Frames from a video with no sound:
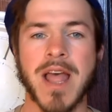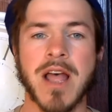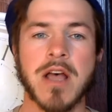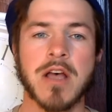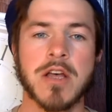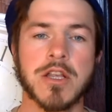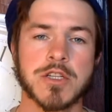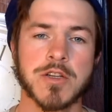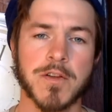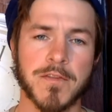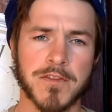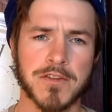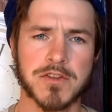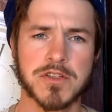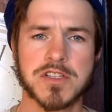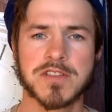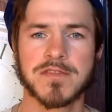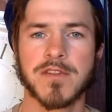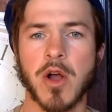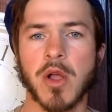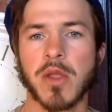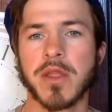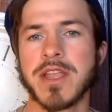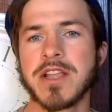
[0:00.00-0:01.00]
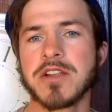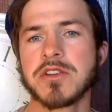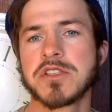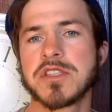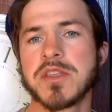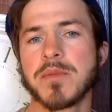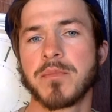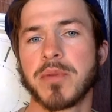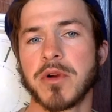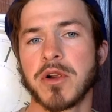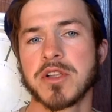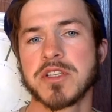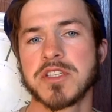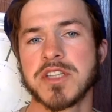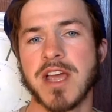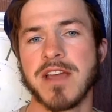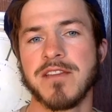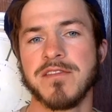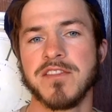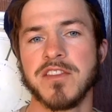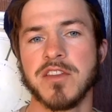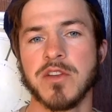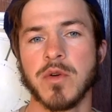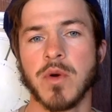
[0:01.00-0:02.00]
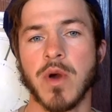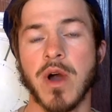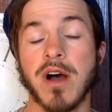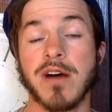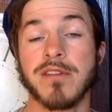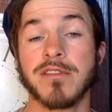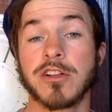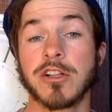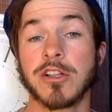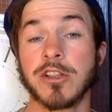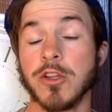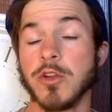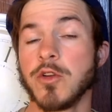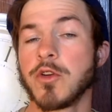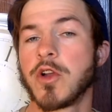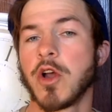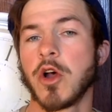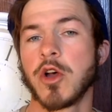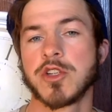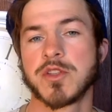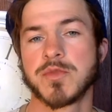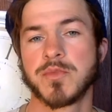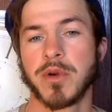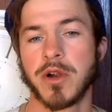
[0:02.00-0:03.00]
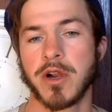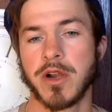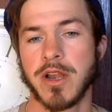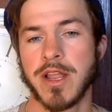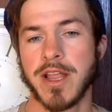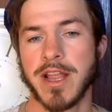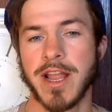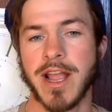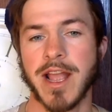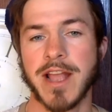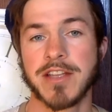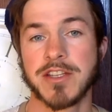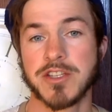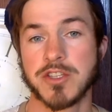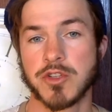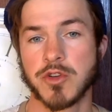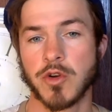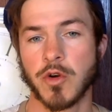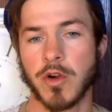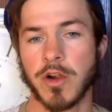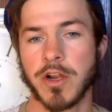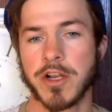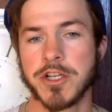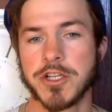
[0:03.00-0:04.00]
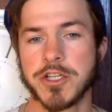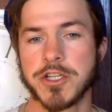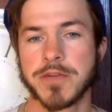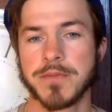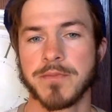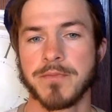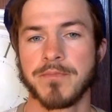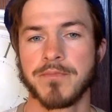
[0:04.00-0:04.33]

So first of all, here's the bird's eye view of glucose burning and storage.